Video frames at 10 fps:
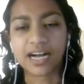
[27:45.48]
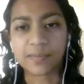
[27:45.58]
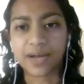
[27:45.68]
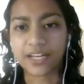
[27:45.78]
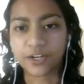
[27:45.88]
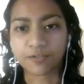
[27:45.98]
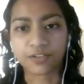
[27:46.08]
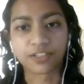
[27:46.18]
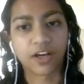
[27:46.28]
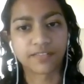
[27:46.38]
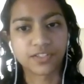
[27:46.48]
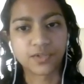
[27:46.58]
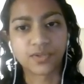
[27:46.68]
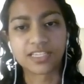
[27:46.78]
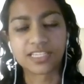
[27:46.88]
I know for a lot of
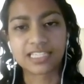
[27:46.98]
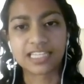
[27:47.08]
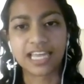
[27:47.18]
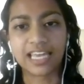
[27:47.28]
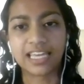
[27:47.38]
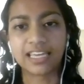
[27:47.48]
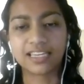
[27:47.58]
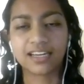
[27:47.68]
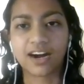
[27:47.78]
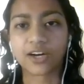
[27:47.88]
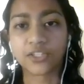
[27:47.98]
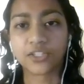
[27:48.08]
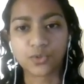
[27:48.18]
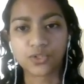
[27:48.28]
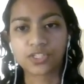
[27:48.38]
students, they are
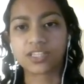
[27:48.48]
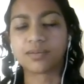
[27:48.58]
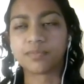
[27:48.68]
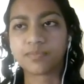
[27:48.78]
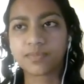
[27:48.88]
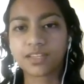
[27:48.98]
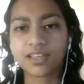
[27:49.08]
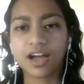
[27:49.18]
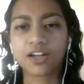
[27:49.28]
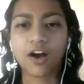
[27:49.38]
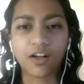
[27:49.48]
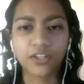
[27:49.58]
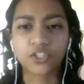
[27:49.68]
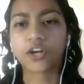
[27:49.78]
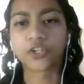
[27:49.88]
used to the
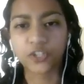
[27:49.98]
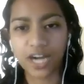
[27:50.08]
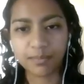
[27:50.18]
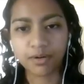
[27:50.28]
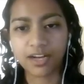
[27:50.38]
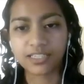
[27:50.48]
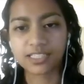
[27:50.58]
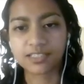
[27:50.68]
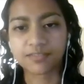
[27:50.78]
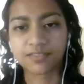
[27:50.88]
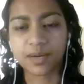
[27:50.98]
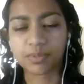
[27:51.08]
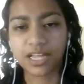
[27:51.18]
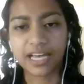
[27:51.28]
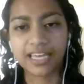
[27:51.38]
college undergrad process of
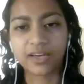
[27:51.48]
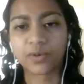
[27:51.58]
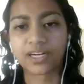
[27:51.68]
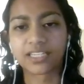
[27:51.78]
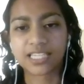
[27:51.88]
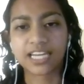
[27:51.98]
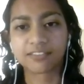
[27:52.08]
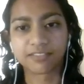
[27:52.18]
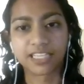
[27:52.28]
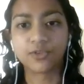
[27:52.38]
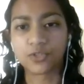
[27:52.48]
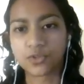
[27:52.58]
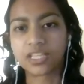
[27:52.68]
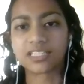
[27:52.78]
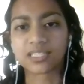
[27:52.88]
applying, where it's kind of like you
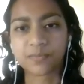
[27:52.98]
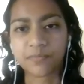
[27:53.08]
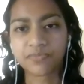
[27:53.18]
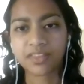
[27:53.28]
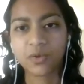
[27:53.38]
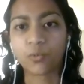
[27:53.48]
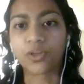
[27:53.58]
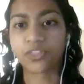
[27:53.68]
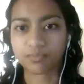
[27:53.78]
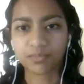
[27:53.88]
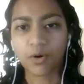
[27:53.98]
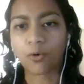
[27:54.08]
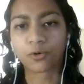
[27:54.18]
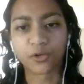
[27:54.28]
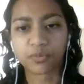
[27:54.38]
do things with a
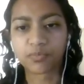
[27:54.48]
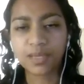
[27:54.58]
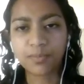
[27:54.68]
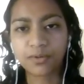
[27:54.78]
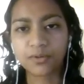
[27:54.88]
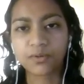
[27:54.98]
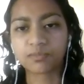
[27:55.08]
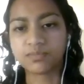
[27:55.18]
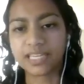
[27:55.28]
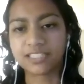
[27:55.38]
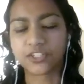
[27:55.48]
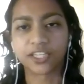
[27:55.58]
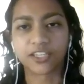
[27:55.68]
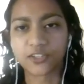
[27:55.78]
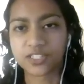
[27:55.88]
whole group of people
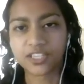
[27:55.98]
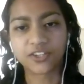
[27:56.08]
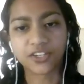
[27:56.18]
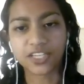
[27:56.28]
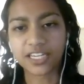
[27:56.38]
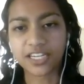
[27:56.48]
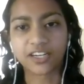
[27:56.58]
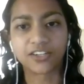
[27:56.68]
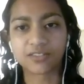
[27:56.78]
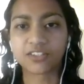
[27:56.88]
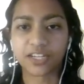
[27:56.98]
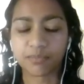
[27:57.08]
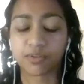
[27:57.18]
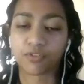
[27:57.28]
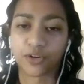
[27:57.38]
during your senior year or
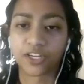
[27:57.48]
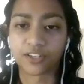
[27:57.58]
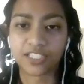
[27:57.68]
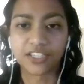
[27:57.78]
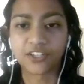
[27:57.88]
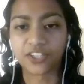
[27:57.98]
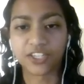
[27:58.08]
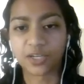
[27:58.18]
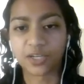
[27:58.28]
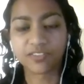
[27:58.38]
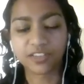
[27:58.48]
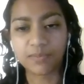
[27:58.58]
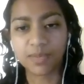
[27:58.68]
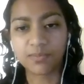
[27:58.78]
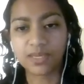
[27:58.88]
before your senior year, whatever
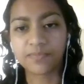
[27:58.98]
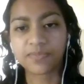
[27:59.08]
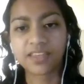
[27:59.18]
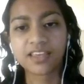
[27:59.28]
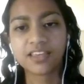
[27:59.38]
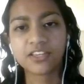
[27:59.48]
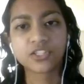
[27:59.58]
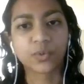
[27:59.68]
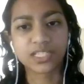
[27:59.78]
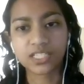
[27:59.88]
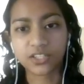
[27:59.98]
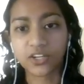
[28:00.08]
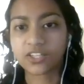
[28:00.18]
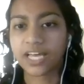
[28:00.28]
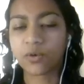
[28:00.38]
it may be. So what does it
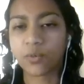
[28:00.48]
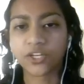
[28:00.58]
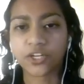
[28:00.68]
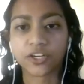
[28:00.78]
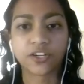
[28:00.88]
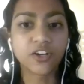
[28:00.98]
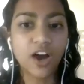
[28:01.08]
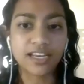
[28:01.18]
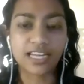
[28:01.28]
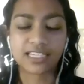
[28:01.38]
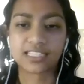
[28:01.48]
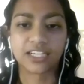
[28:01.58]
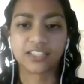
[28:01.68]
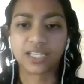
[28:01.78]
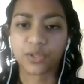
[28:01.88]
look like when you're not
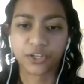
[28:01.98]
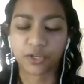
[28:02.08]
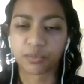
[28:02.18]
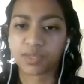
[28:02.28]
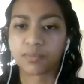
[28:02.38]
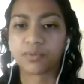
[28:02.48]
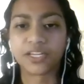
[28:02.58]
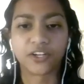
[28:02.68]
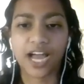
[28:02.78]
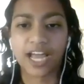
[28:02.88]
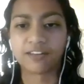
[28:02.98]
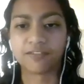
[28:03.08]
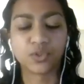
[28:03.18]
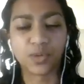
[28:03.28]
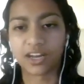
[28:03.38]
necessarily with a group of people and you're kind
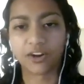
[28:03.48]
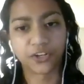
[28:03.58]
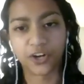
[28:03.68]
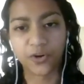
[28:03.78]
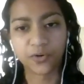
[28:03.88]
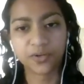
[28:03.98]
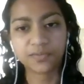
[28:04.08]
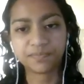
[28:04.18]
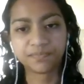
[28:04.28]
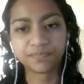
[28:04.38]
of doing it on your own?